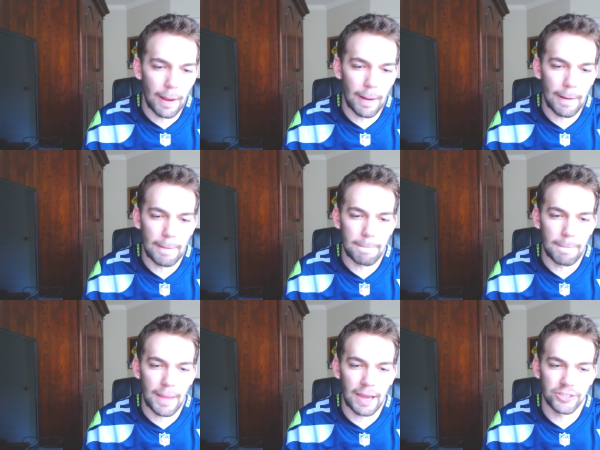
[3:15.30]

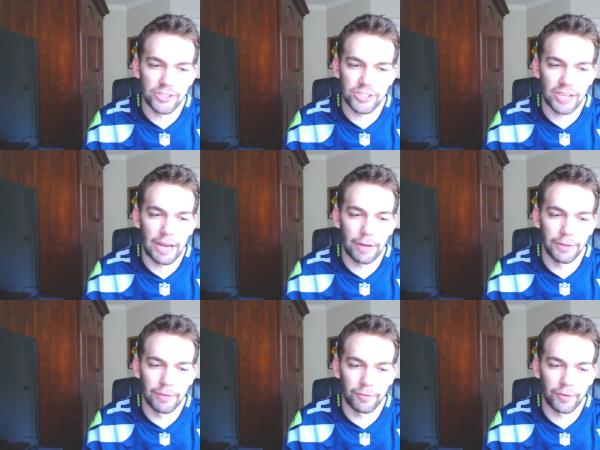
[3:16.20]
I'll
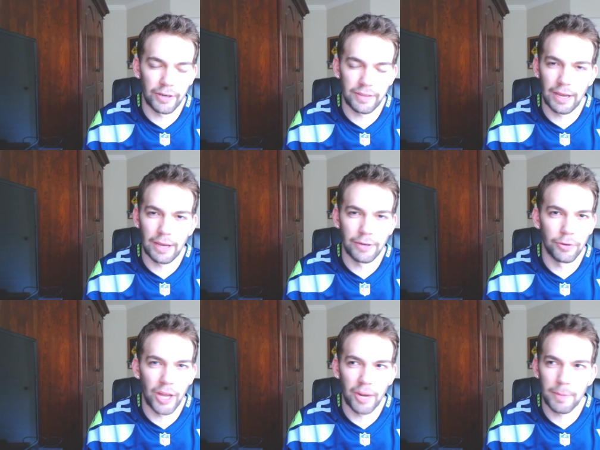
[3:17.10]
never forget that. I
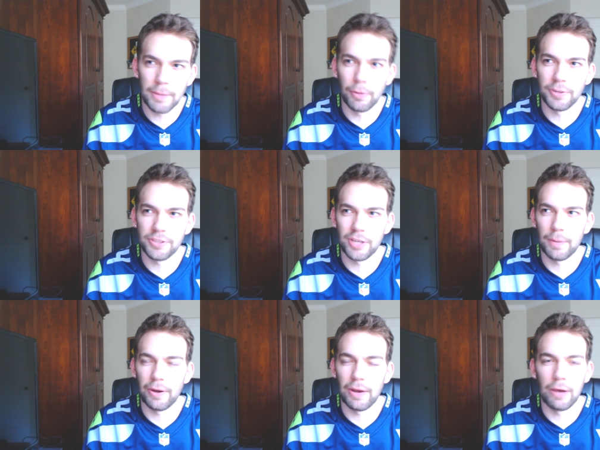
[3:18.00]
know a lot of people always talk
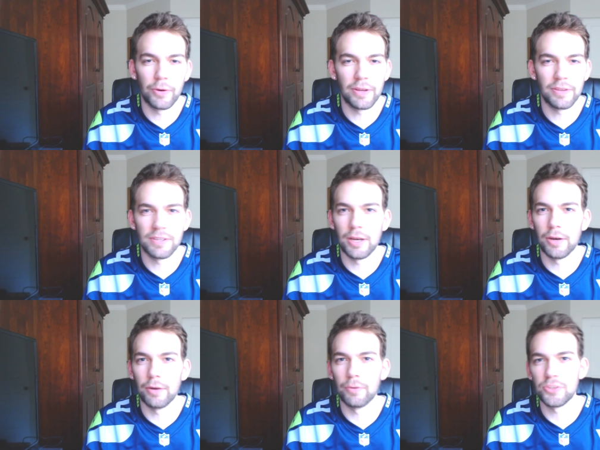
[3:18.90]
about how great this,
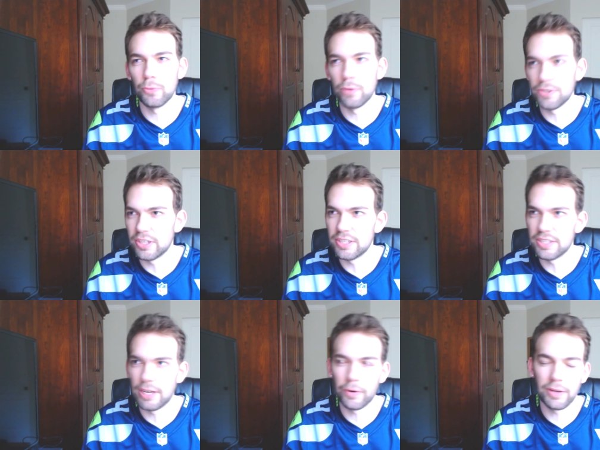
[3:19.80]
Russell Wilson is
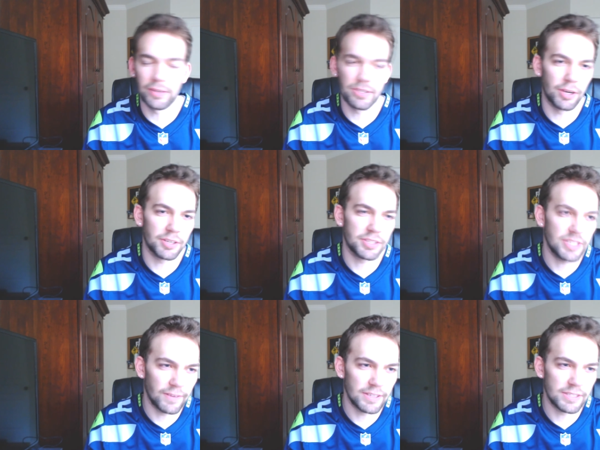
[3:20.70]
and how great the Seahawks
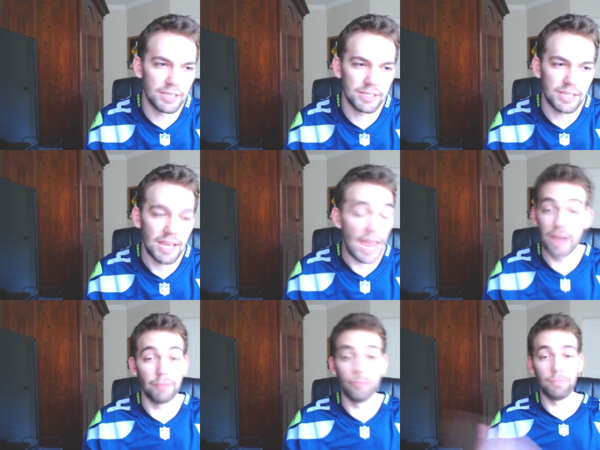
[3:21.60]
defense is,
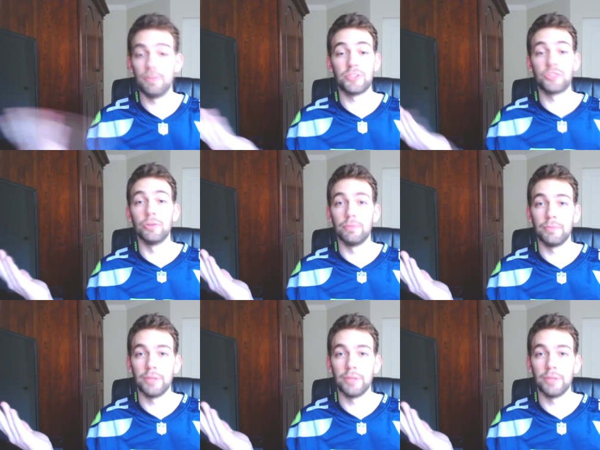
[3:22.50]
and it's true.